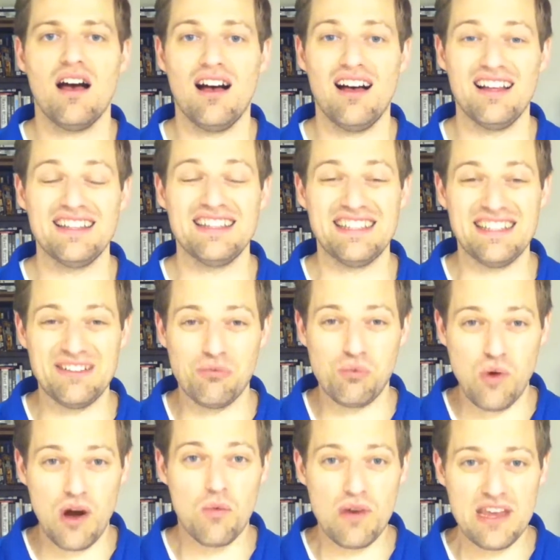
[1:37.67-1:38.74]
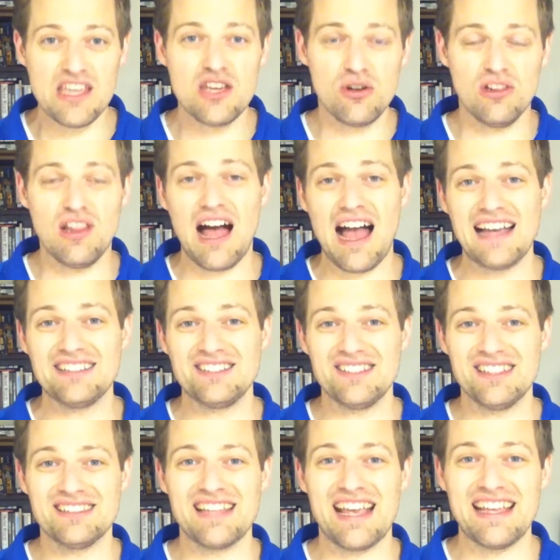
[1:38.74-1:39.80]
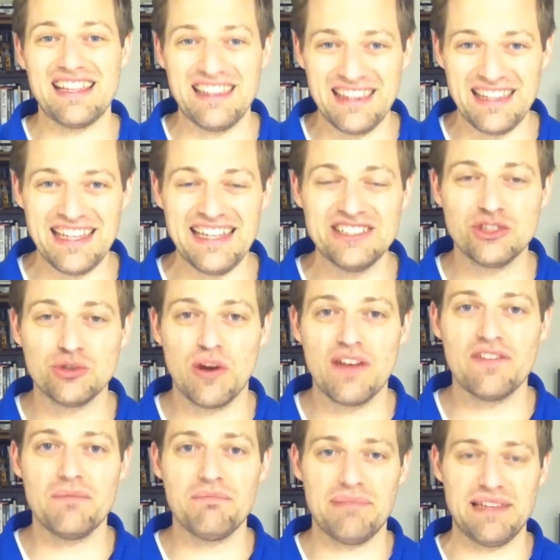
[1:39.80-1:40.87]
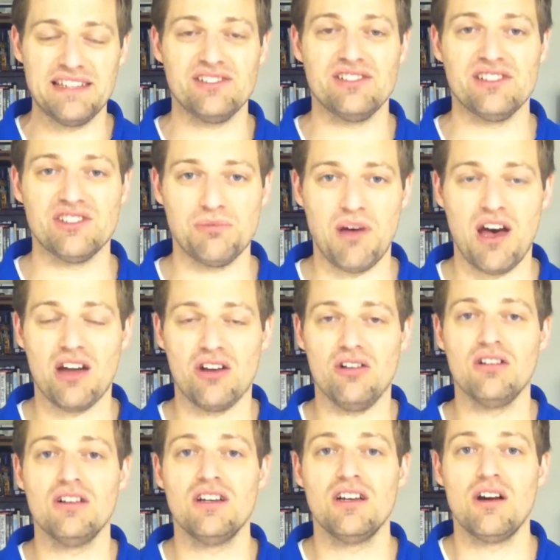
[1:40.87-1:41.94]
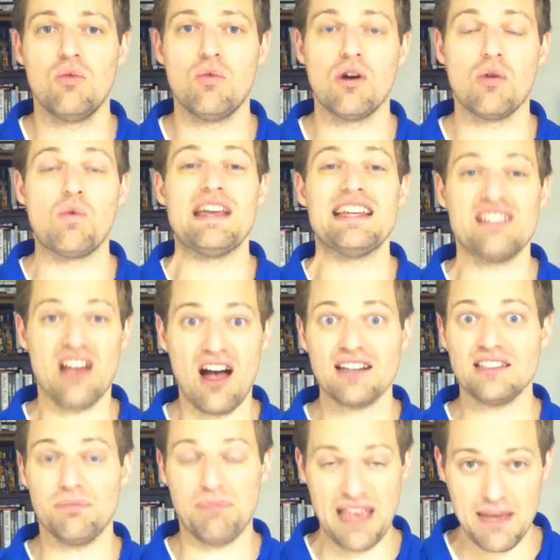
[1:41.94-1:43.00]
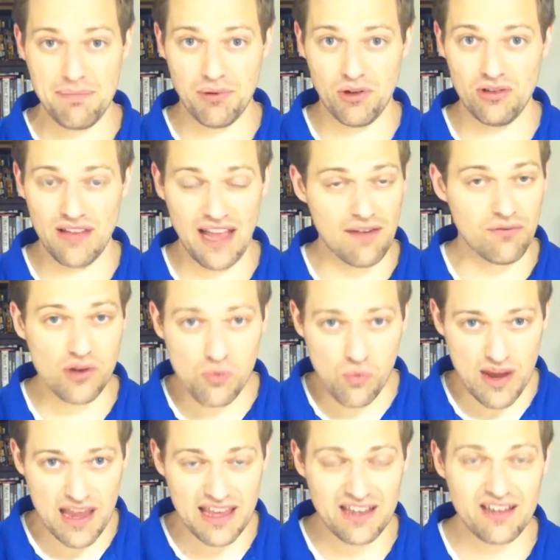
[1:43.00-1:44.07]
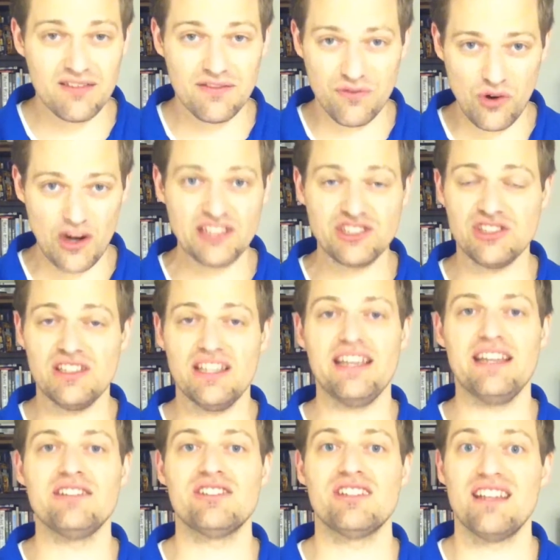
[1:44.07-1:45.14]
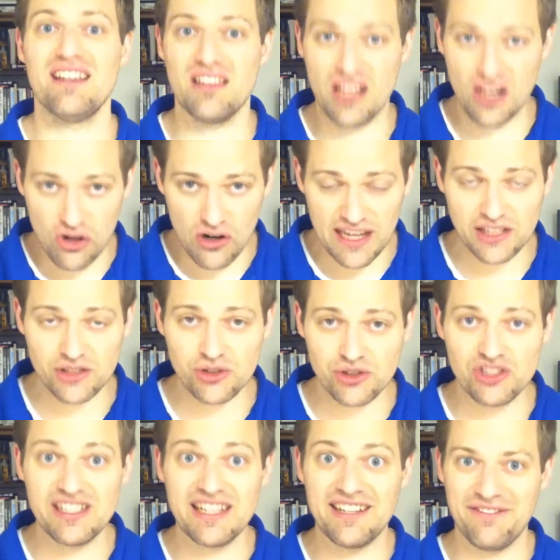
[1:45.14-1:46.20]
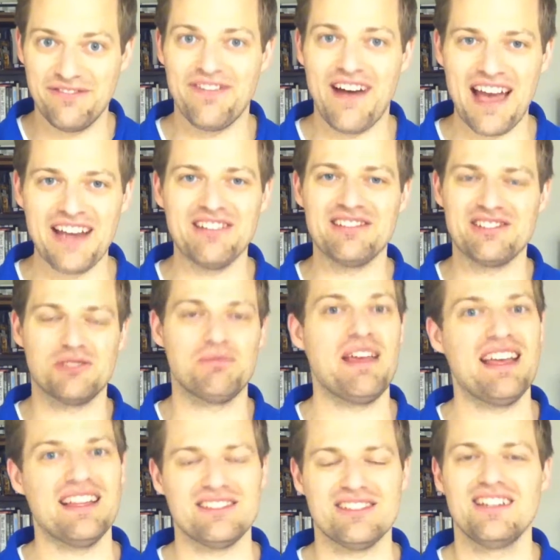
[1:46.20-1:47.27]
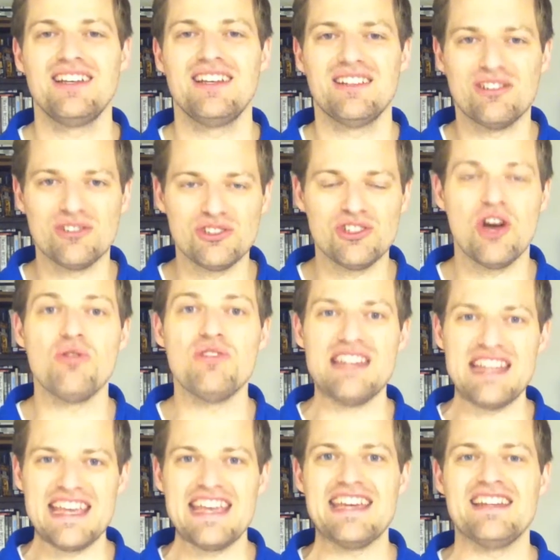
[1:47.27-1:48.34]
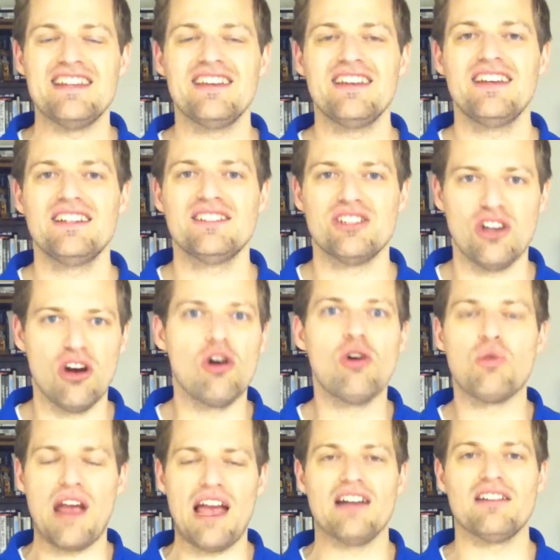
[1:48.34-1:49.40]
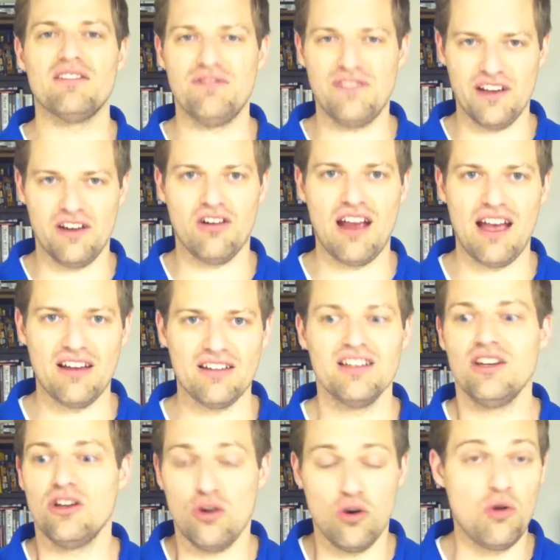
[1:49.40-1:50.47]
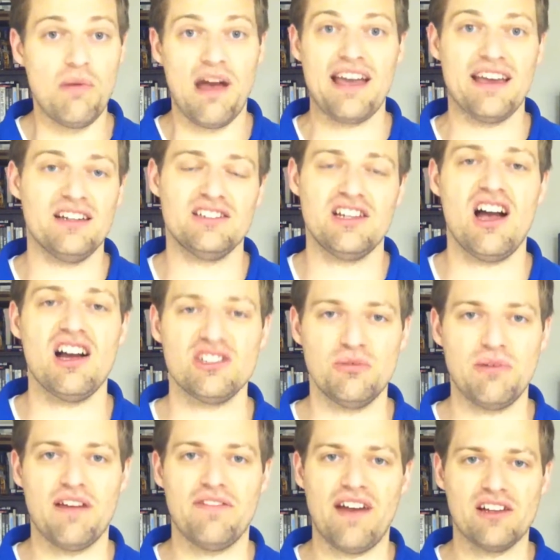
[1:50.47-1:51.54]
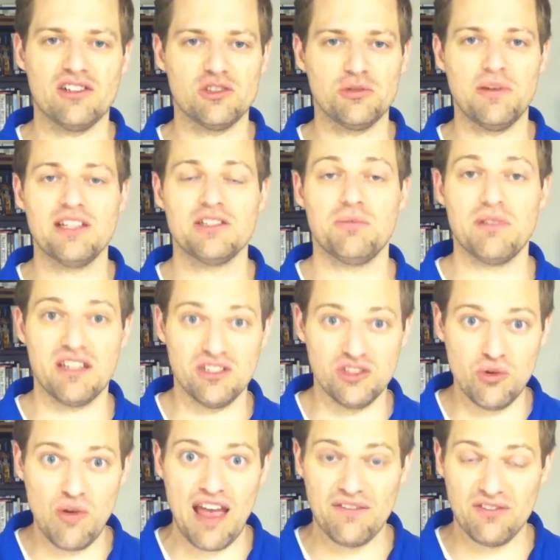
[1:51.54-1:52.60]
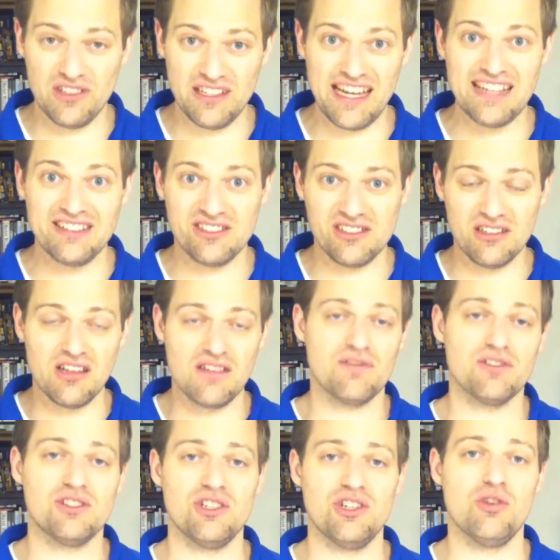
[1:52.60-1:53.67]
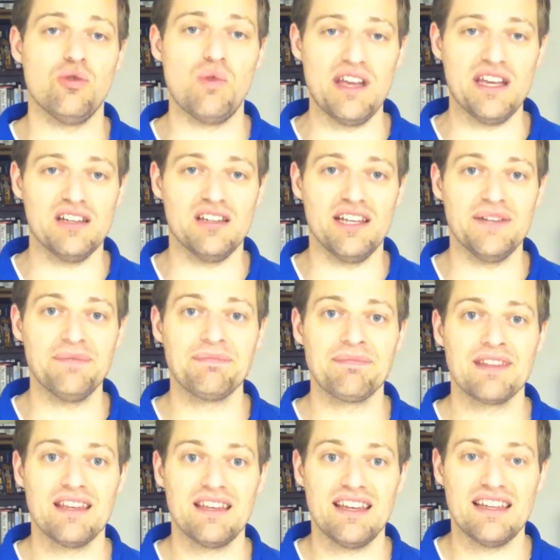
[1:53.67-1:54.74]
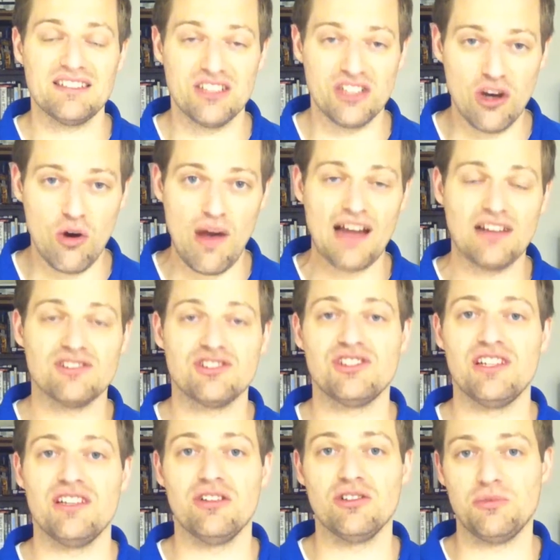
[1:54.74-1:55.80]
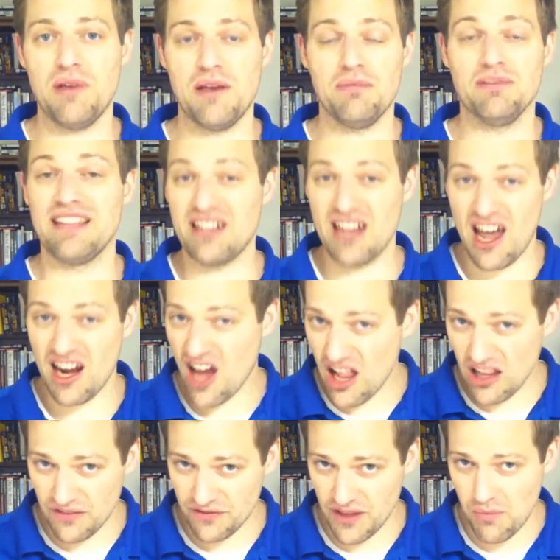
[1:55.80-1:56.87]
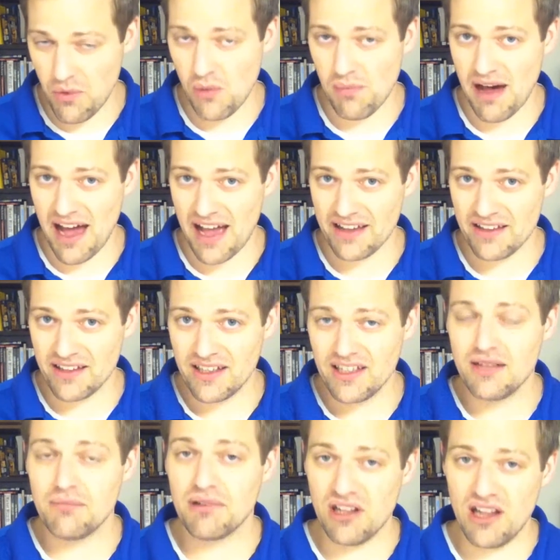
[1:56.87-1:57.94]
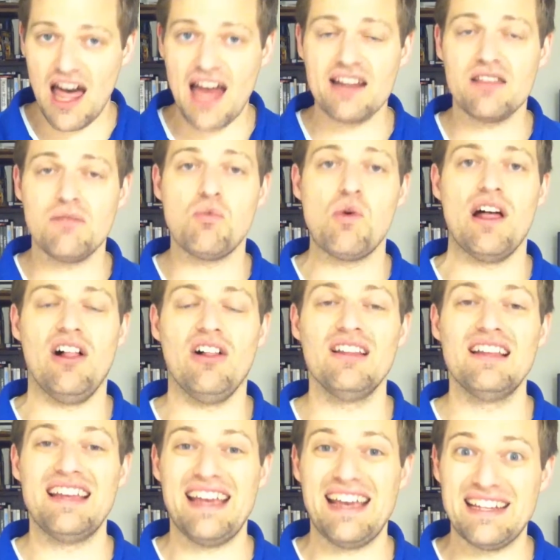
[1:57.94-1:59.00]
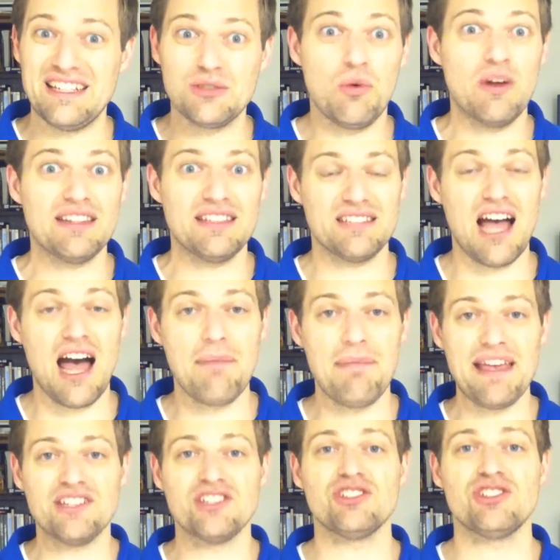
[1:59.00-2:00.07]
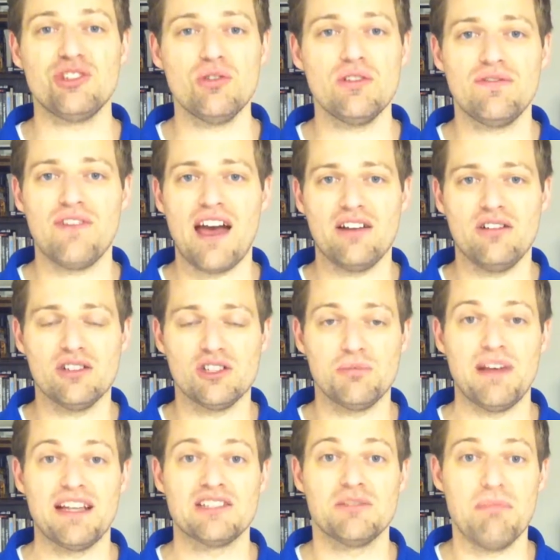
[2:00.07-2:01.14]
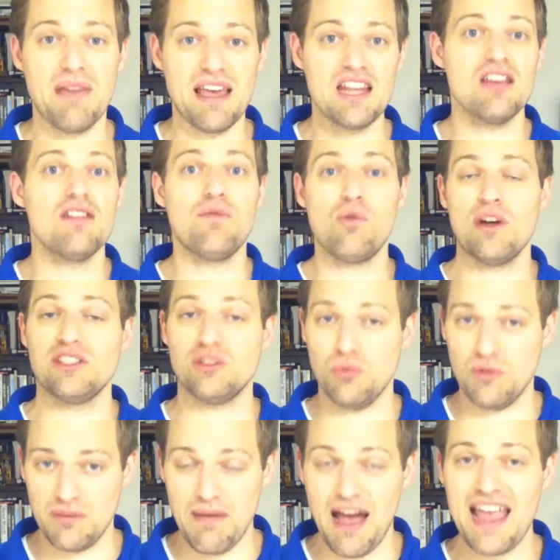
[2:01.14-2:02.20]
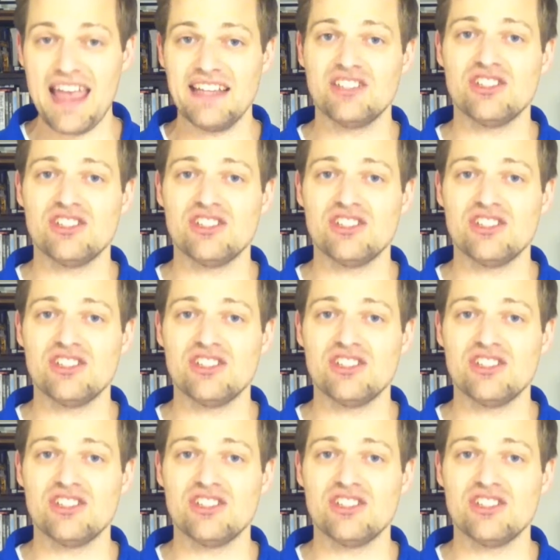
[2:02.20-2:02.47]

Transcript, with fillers: Uh, what we utilize is a lead-driven business model where we talk to people every week, fresh leads, that are interested in final expense. There's no need to go around and figure out who am I going to talk to about final expense, because you have leads delivered to you weekly to go out and see those people. Now, not all of them will buy, but a lot of them will. And it's what the top agents do in final expense, many of which, with my